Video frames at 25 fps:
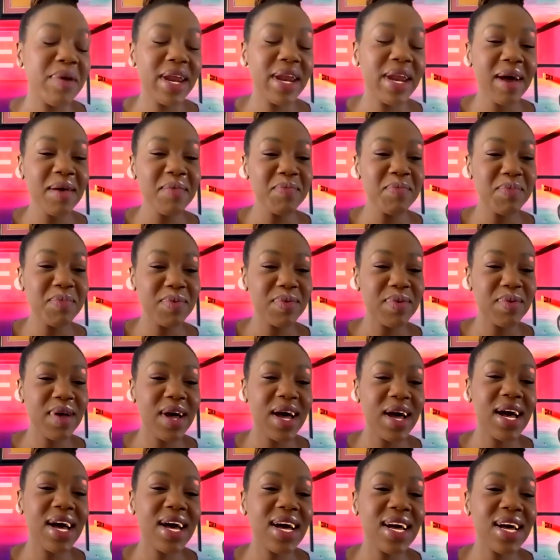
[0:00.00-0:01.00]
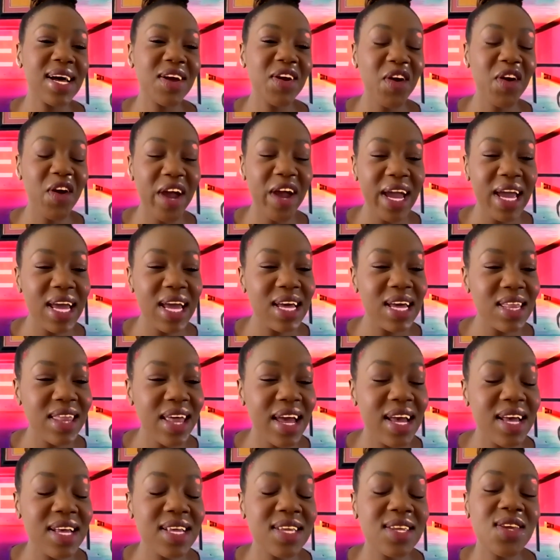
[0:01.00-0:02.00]
it up. Craig,
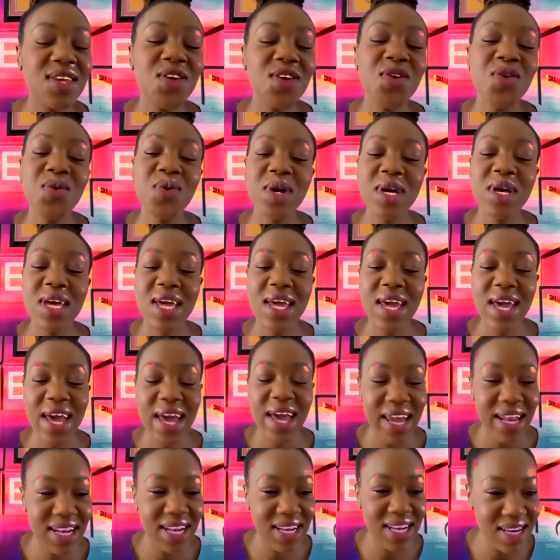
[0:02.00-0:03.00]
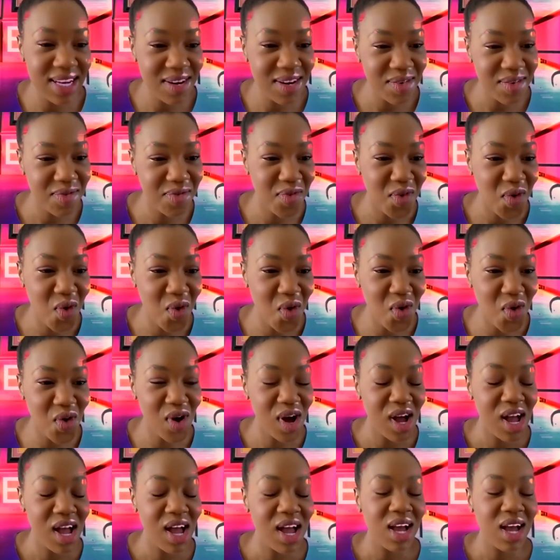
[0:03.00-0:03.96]
thank you again for